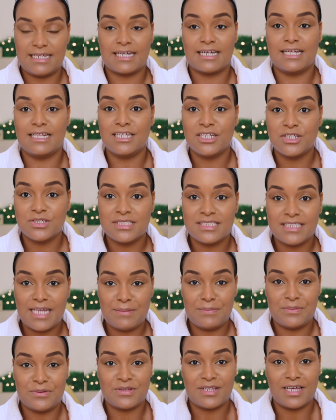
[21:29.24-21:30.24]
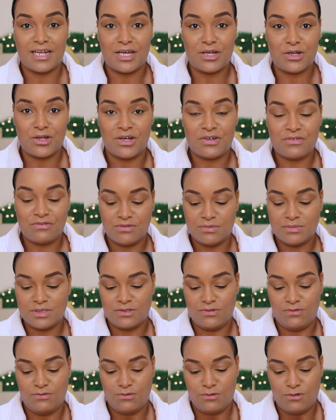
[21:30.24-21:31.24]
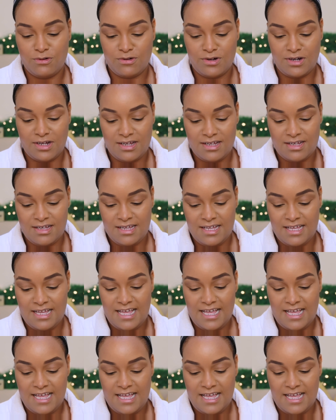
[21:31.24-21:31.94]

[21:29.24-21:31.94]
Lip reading: like a little sample that I got from Sephora,